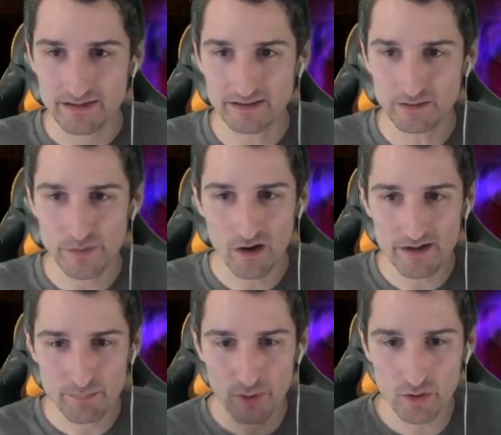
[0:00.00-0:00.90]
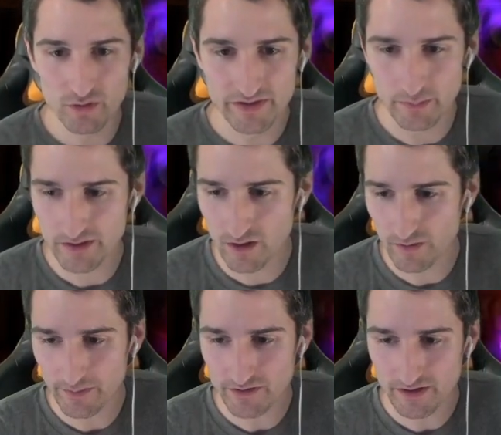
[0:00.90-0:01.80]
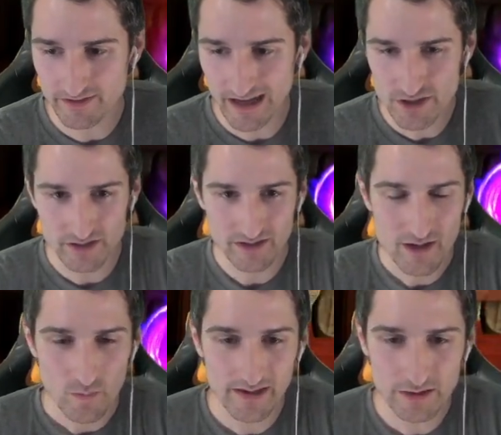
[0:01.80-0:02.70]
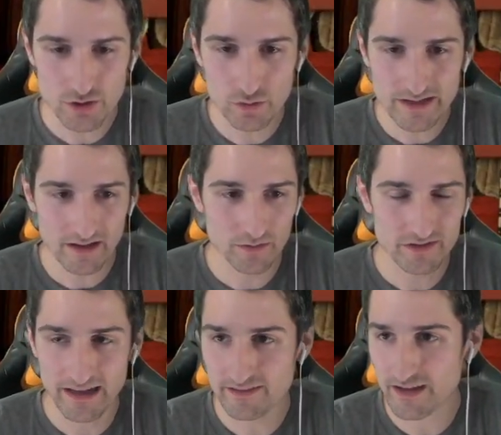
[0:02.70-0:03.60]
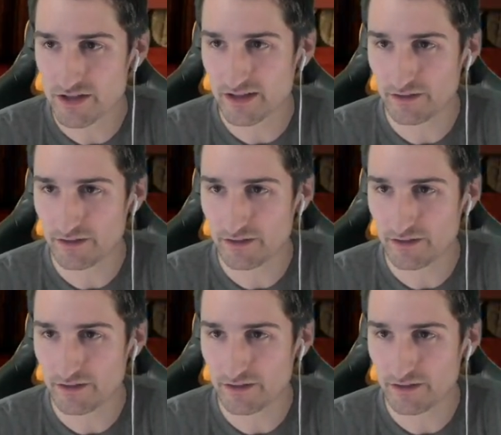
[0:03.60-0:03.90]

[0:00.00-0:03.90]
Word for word: And we already pulled. Here we go. That was our session. We got 2 yellows in that session.